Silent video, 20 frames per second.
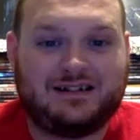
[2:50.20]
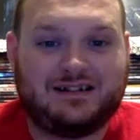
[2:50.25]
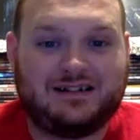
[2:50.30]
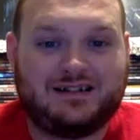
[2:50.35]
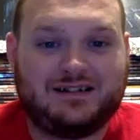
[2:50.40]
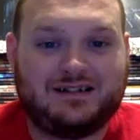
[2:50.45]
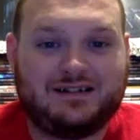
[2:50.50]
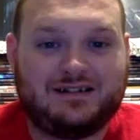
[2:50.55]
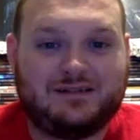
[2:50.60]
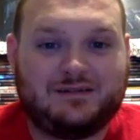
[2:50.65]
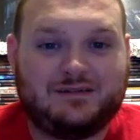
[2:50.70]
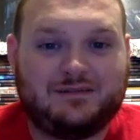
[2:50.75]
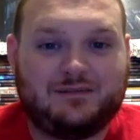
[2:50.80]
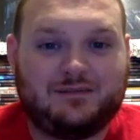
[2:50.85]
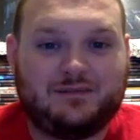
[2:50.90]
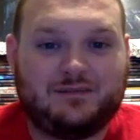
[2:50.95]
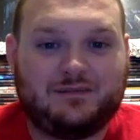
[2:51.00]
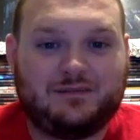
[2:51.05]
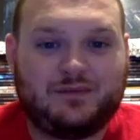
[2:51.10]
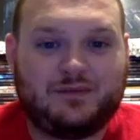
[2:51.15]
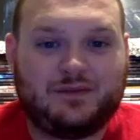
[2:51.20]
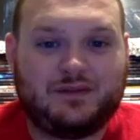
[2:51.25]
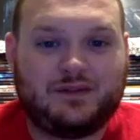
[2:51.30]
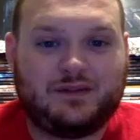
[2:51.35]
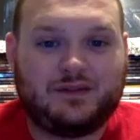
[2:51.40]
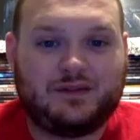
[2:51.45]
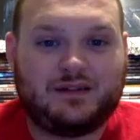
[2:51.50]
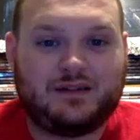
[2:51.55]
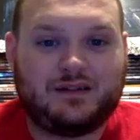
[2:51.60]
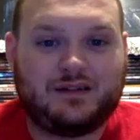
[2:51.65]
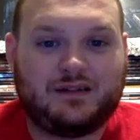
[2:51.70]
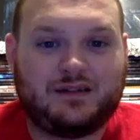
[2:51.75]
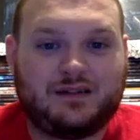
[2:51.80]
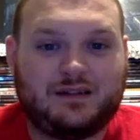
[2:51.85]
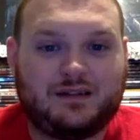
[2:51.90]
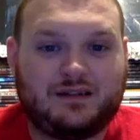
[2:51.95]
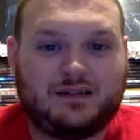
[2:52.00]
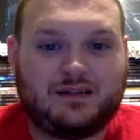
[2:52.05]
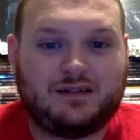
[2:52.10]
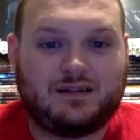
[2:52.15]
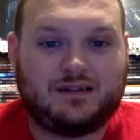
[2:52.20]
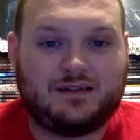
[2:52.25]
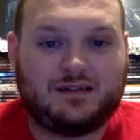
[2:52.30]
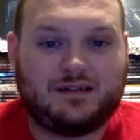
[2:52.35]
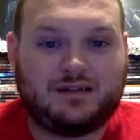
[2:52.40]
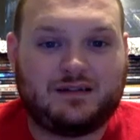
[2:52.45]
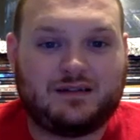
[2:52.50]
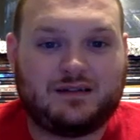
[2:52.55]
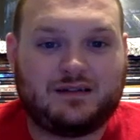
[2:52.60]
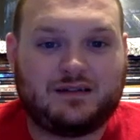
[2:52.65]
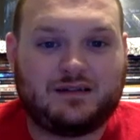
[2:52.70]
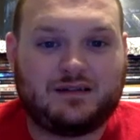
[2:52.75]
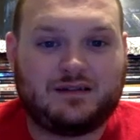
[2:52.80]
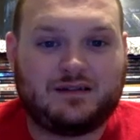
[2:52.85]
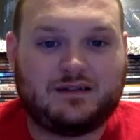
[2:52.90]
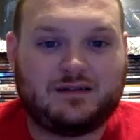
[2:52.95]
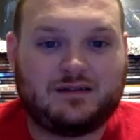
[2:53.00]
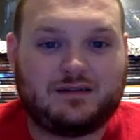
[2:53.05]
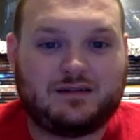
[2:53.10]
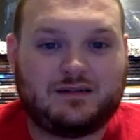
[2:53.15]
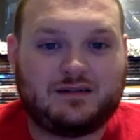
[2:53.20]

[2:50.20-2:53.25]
(not speaking)